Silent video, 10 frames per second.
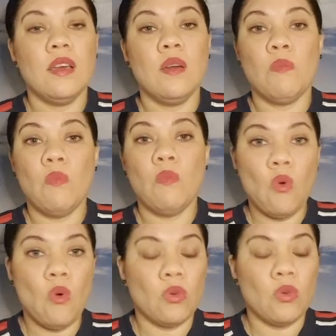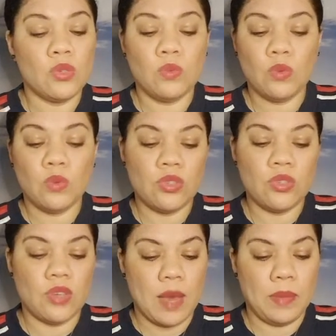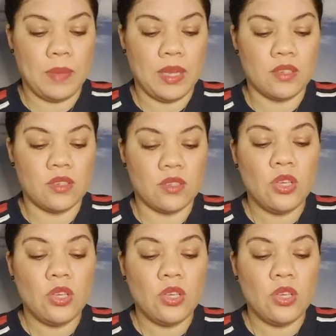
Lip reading: more towards your happiness.